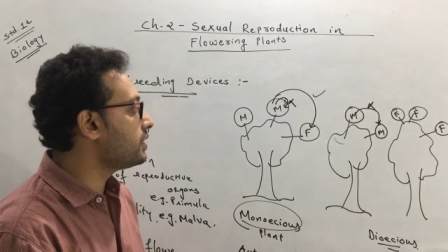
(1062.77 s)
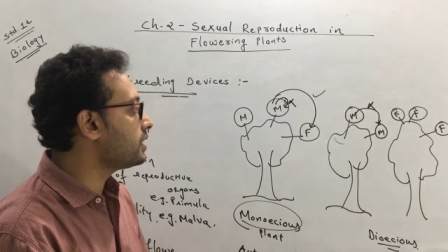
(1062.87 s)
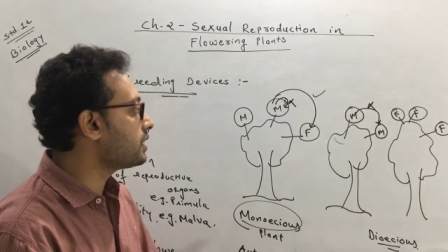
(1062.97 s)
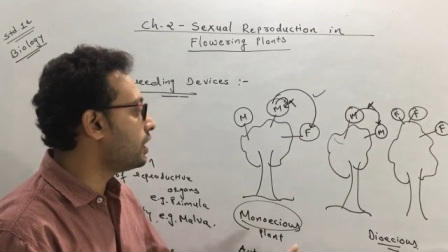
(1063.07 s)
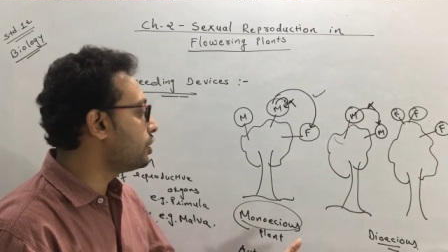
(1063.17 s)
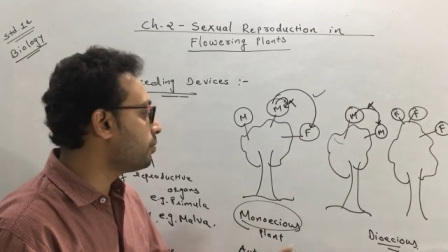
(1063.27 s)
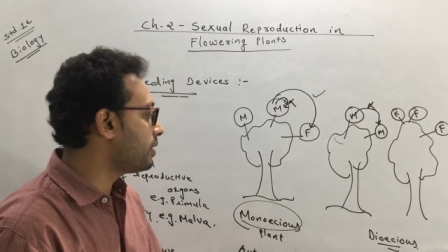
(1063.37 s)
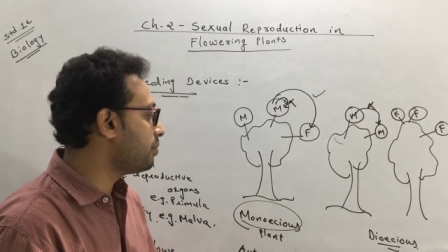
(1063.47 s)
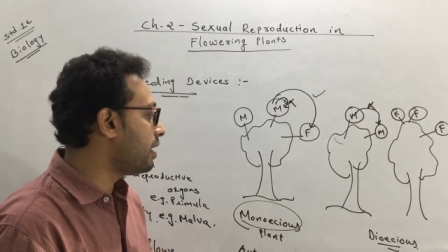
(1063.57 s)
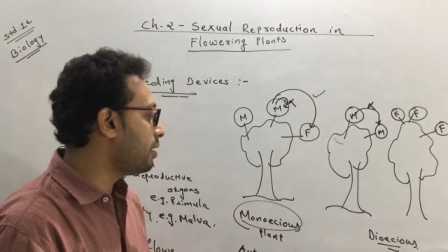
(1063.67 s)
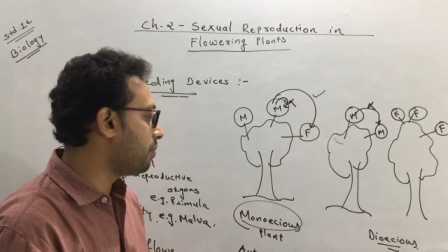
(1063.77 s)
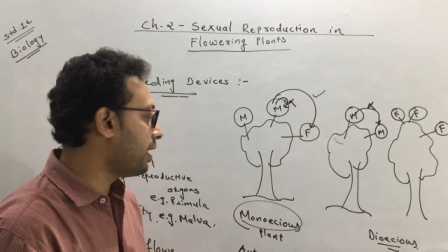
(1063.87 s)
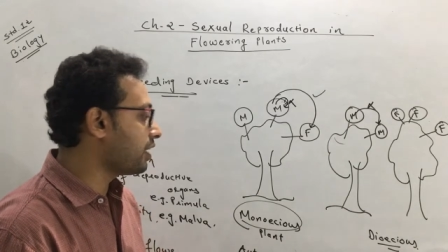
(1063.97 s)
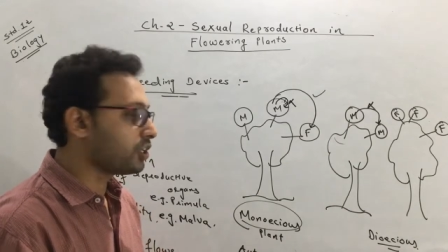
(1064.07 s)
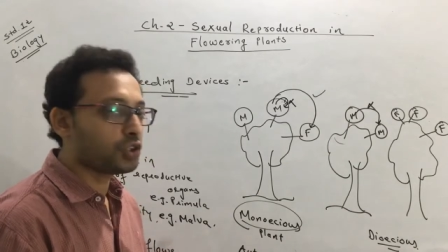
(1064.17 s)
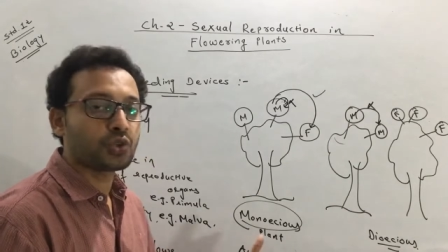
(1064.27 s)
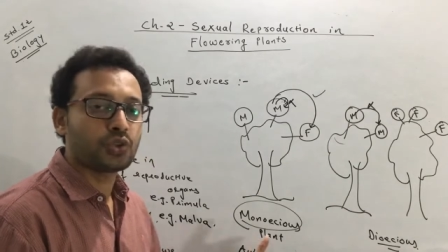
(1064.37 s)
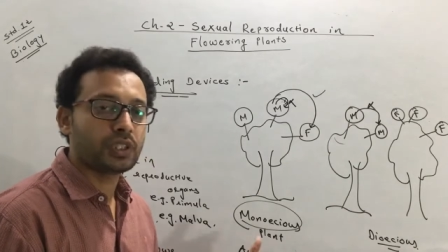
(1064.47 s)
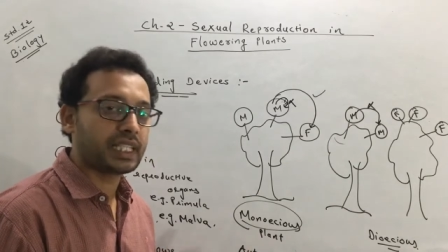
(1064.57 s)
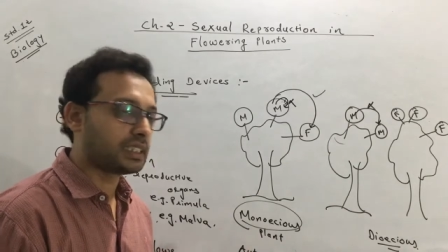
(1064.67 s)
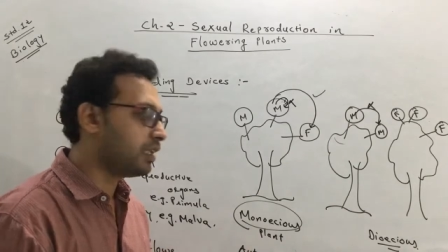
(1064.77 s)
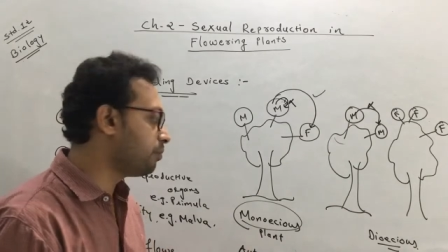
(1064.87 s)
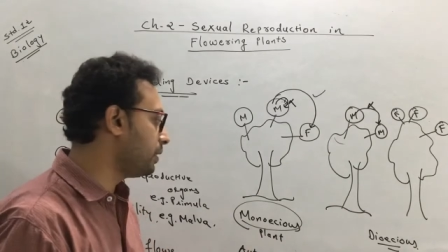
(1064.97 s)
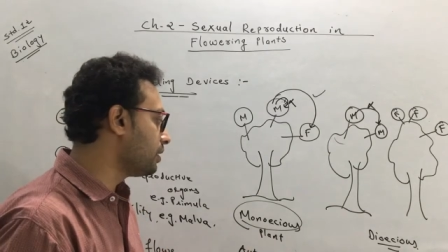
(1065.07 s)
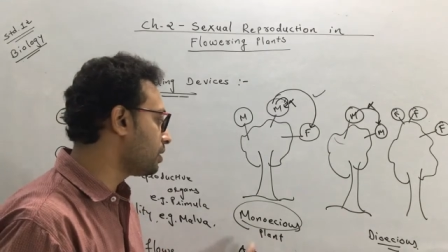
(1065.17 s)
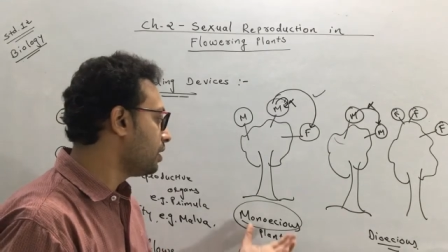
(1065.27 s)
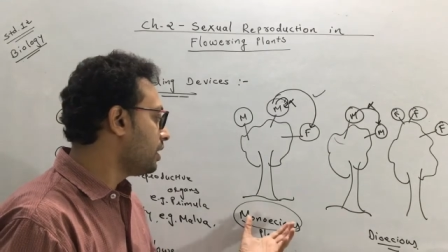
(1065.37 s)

which is adopted by a plant. You should know the examples.